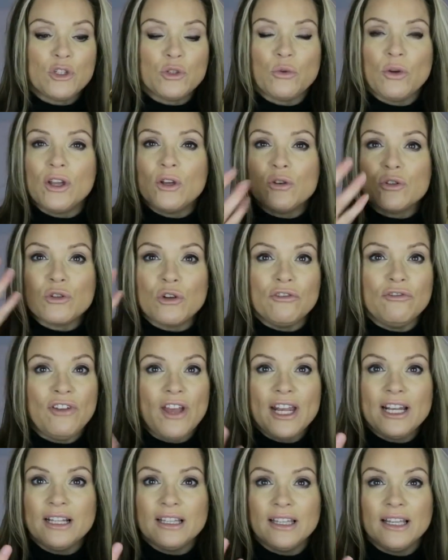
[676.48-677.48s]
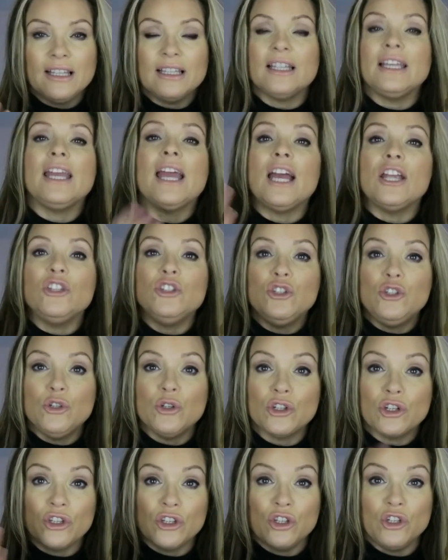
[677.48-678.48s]
So it goes on very lightly and
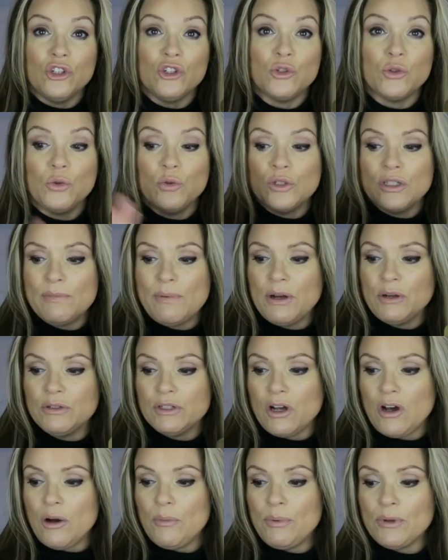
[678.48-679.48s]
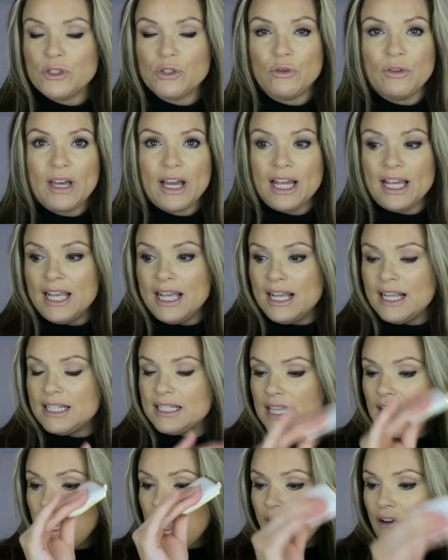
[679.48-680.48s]
you're in control to build it up. So that
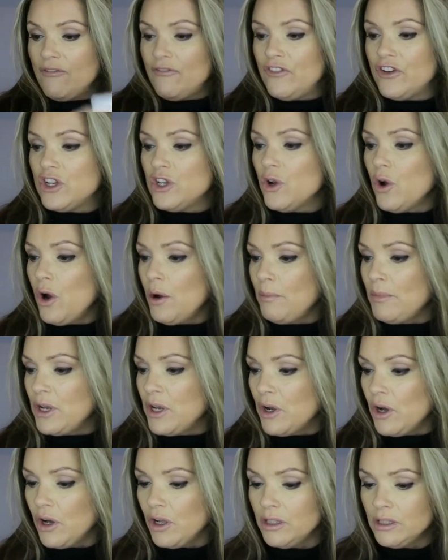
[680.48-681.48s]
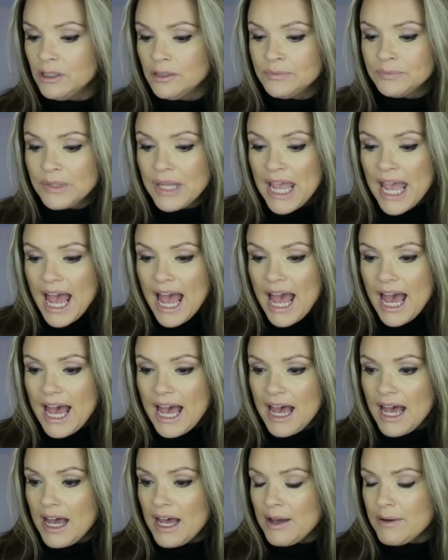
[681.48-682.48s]
is phenomenal.
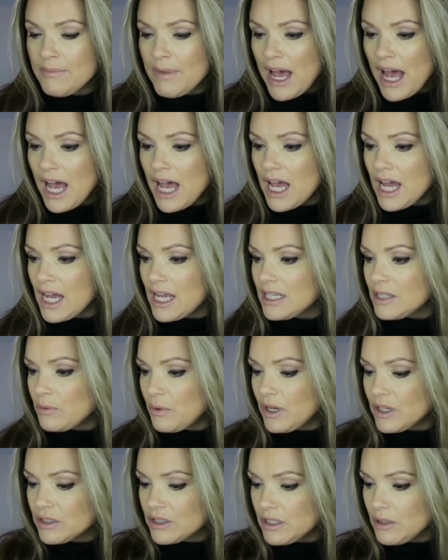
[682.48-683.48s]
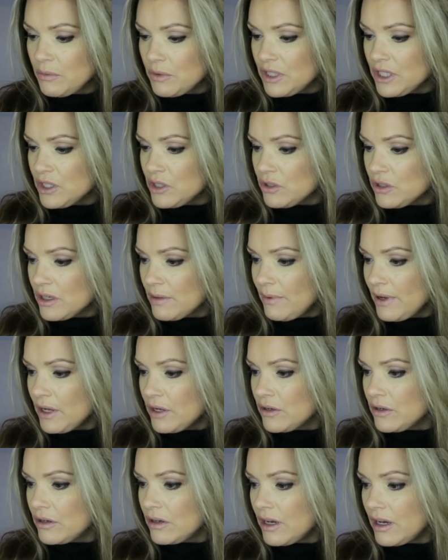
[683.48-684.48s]
And what else do I want to talk
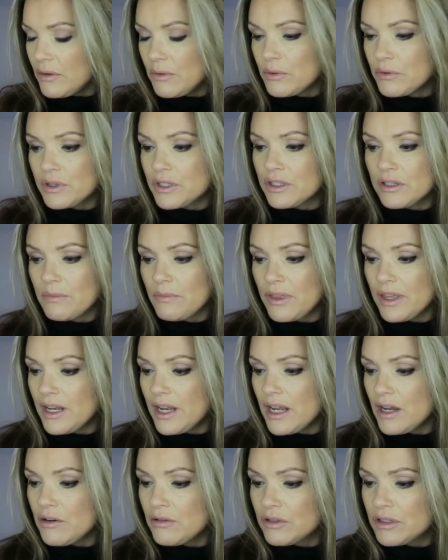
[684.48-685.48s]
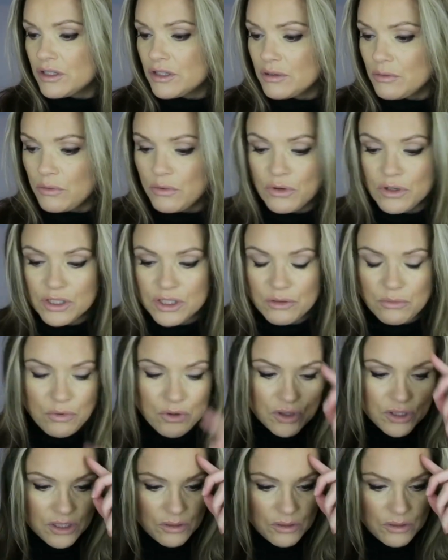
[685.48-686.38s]
about? Oh, there was something else. There was.